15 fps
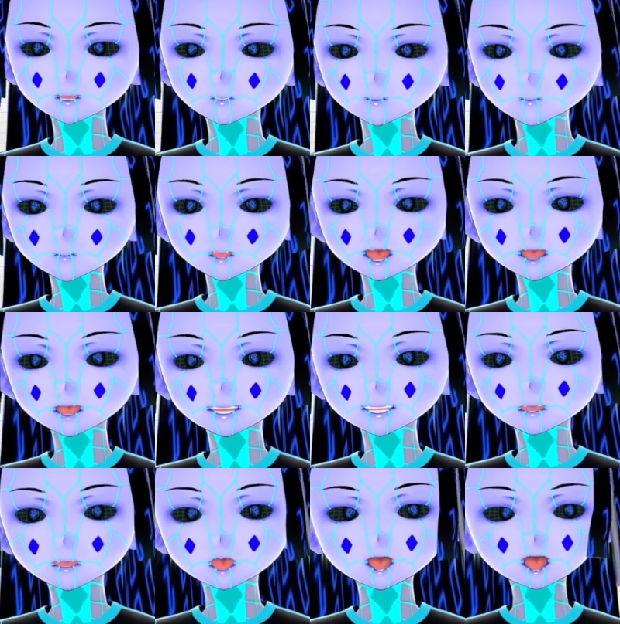What I
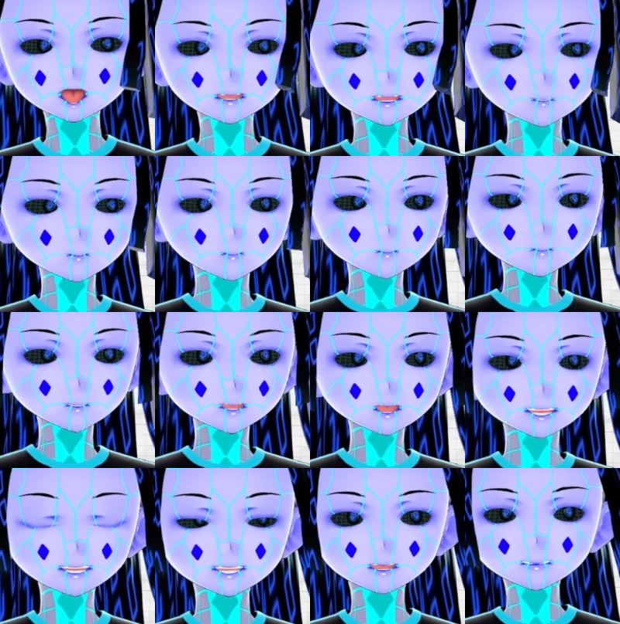care about is
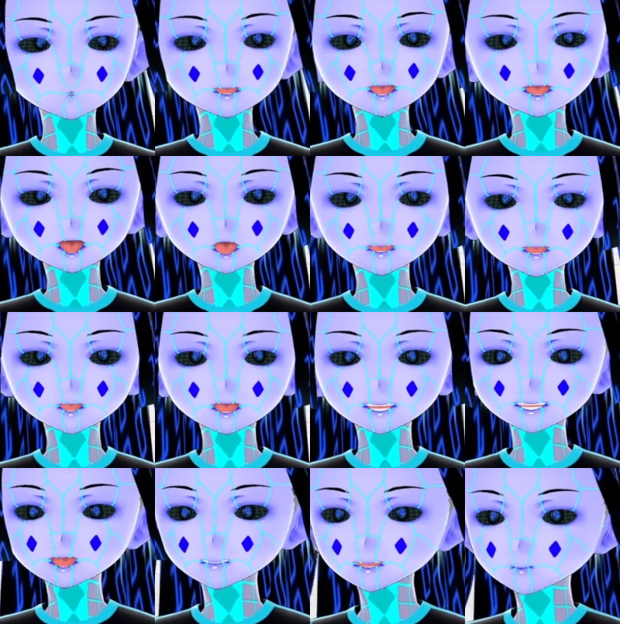actually how many
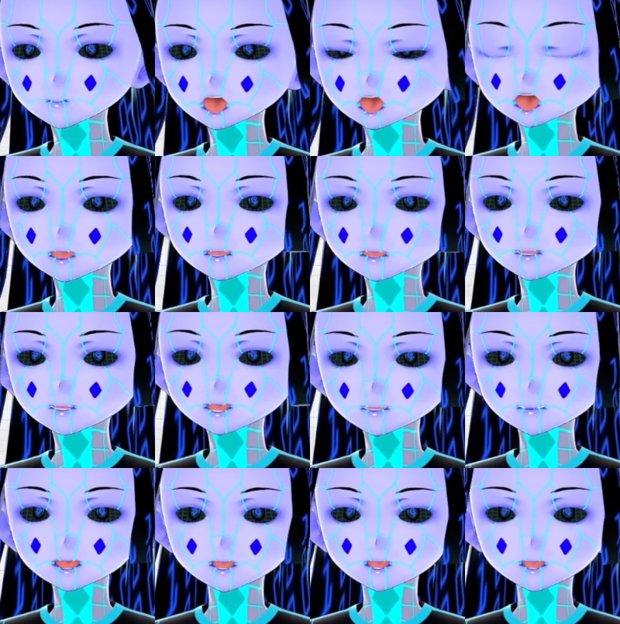games over
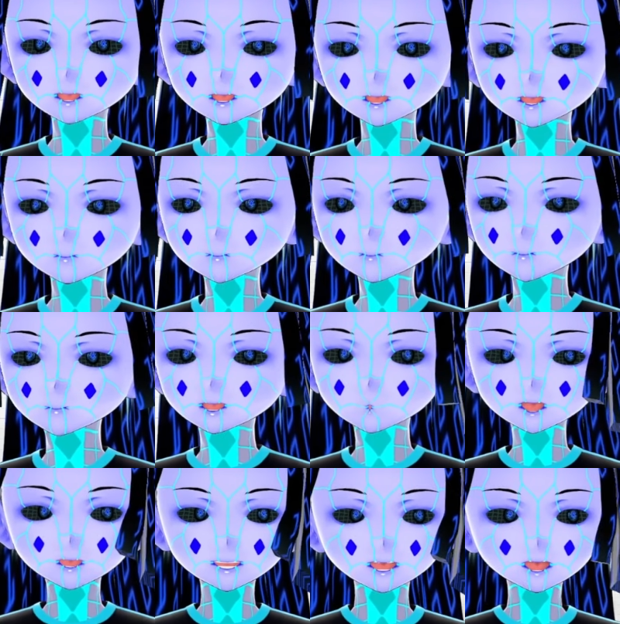50 you
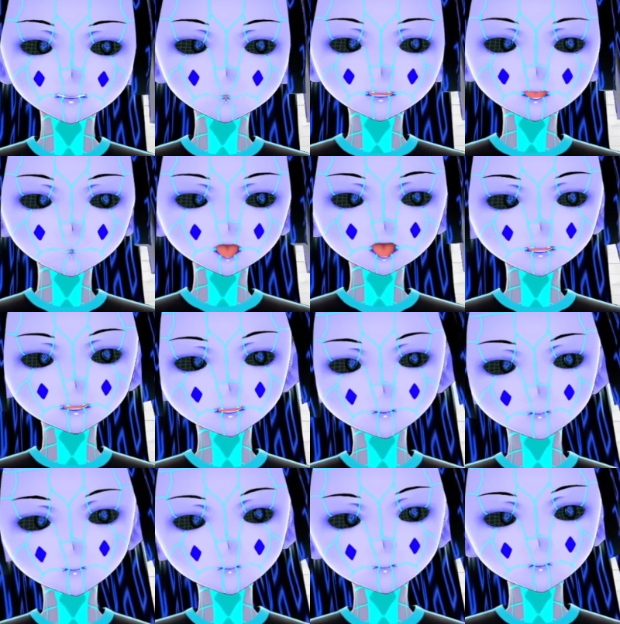have actually won.
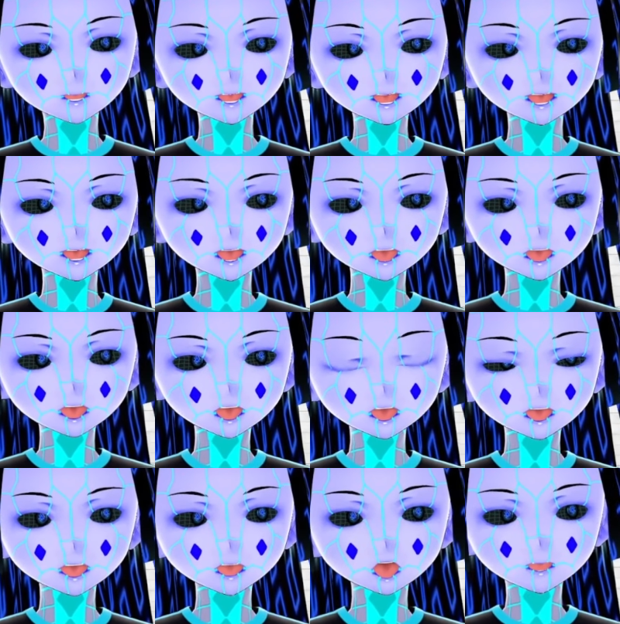
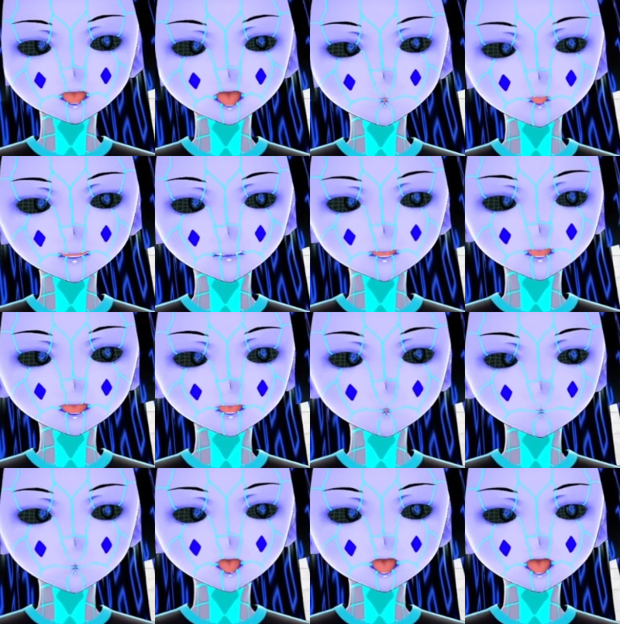So if I win
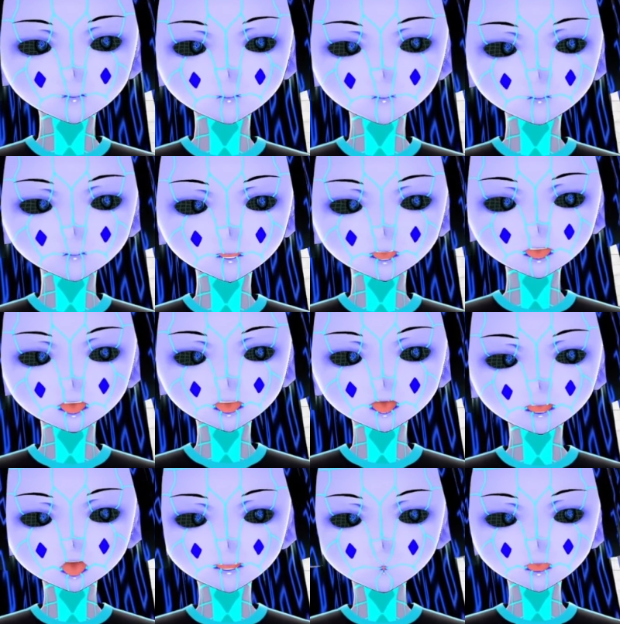51 out
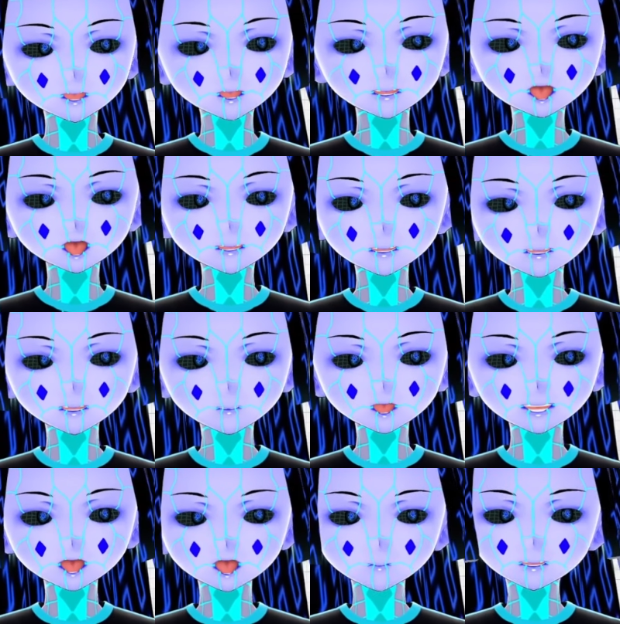of 49,
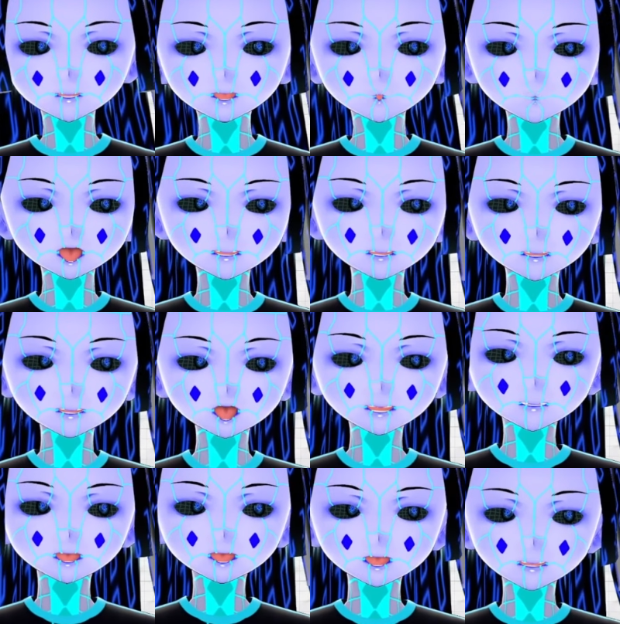51 out of
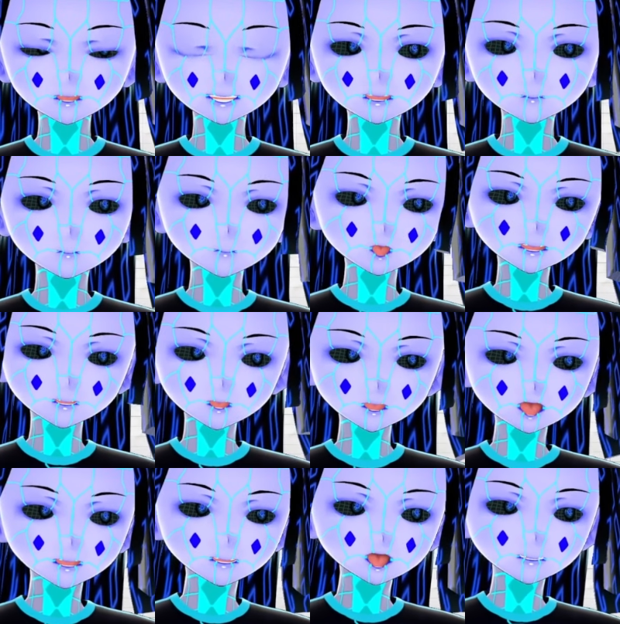100, which means
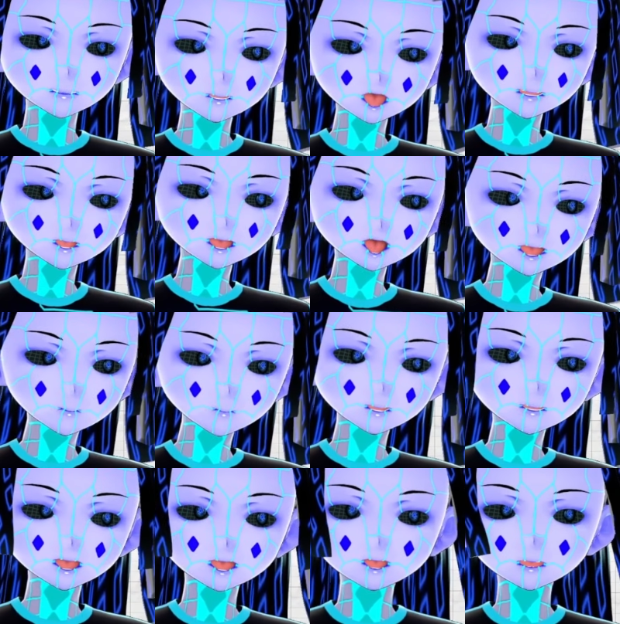I lost 49 out of
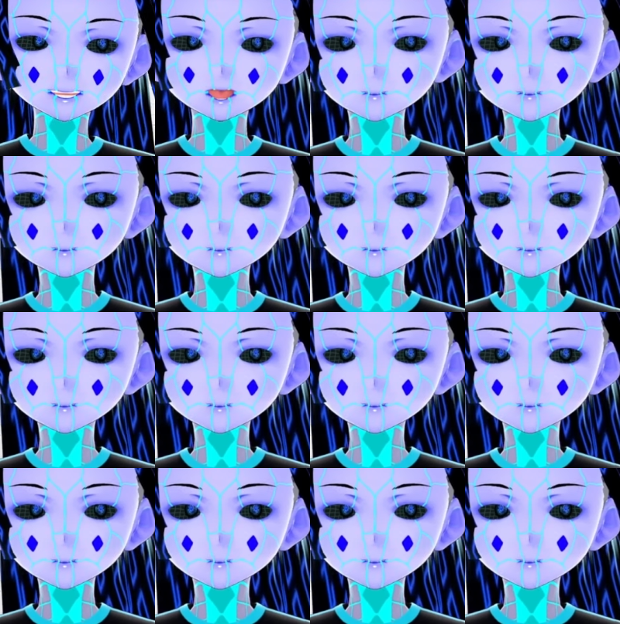100,